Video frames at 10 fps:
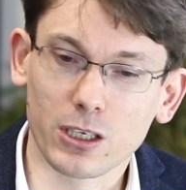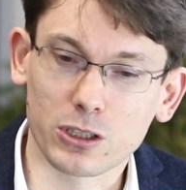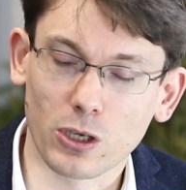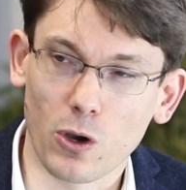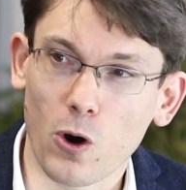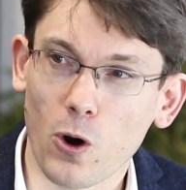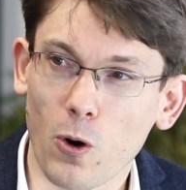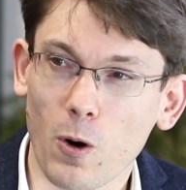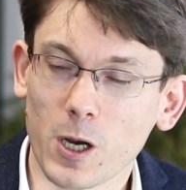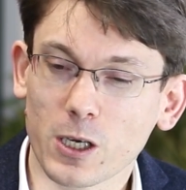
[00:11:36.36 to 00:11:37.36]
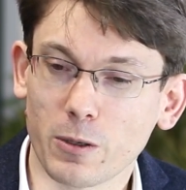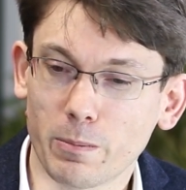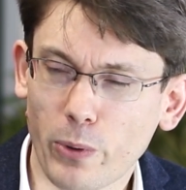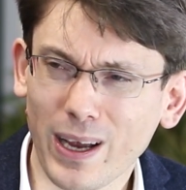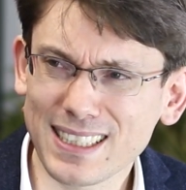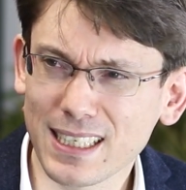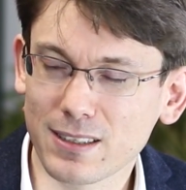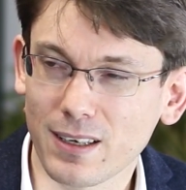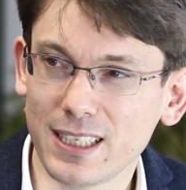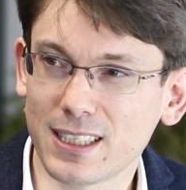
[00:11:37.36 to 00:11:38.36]
So
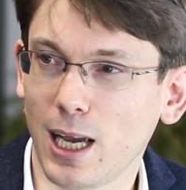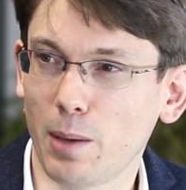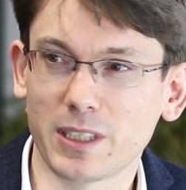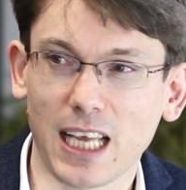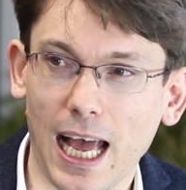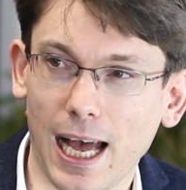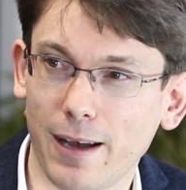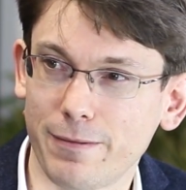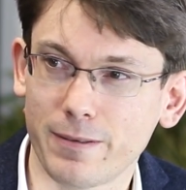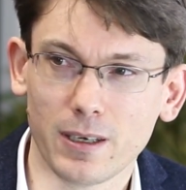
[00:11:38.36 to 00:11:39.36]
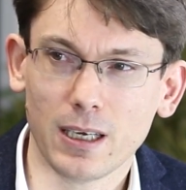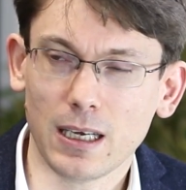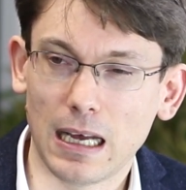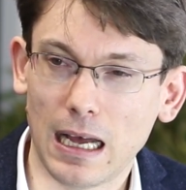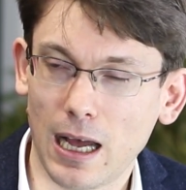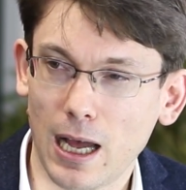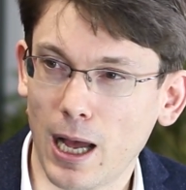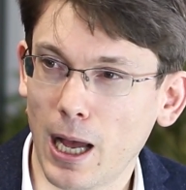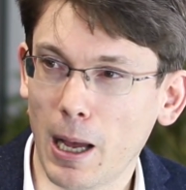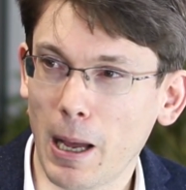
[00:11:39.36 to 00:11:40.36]
compressing the lead times have,
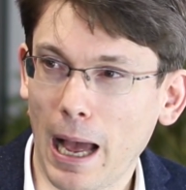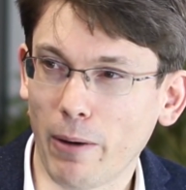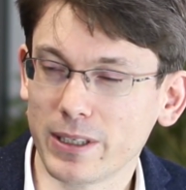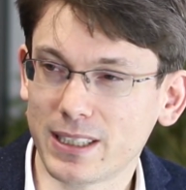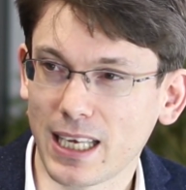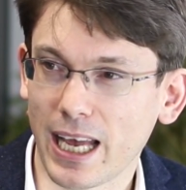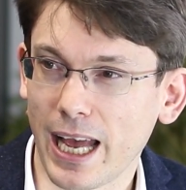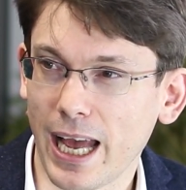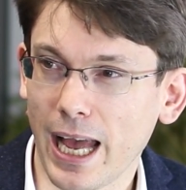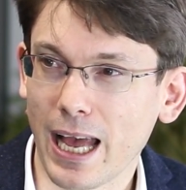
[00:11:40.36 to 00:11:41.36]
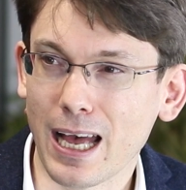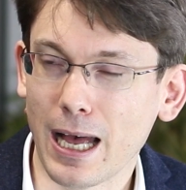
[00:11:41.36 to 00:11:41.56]
I would say,